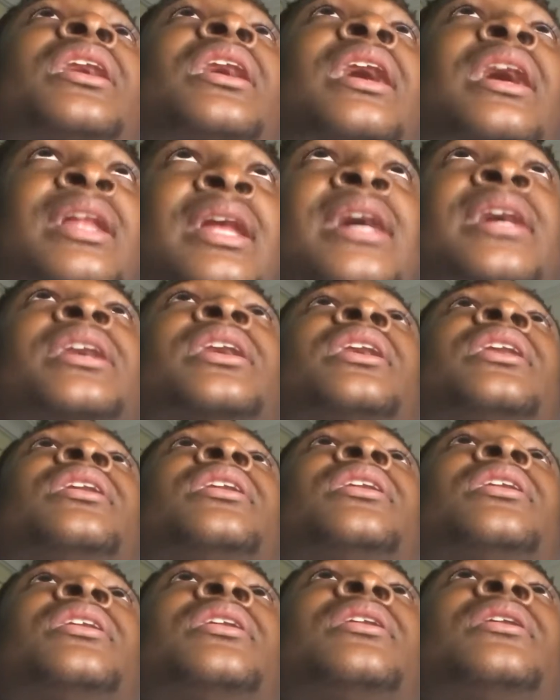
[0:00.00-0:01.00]
I like her.
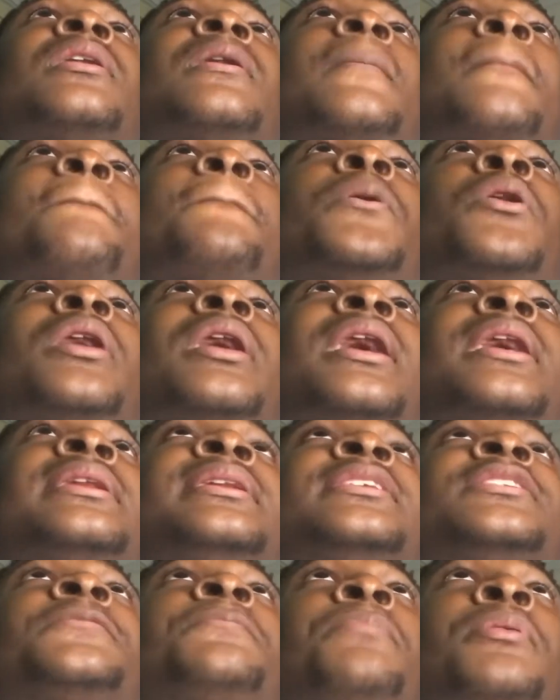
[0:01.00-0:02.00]
But at
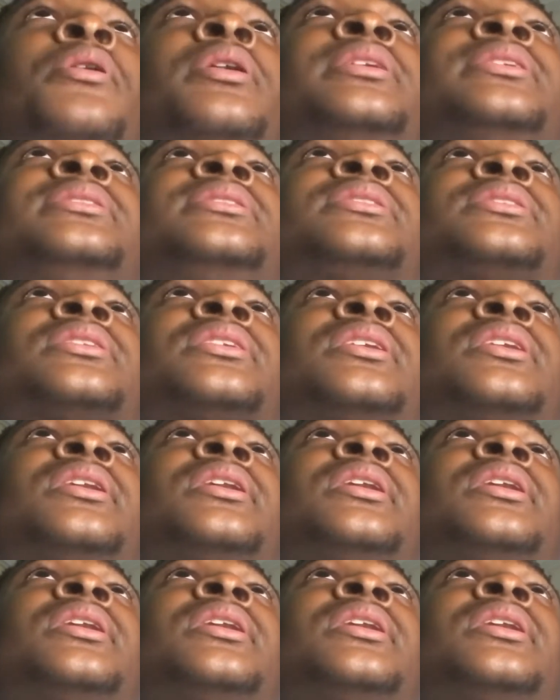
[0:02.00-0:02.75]
this point,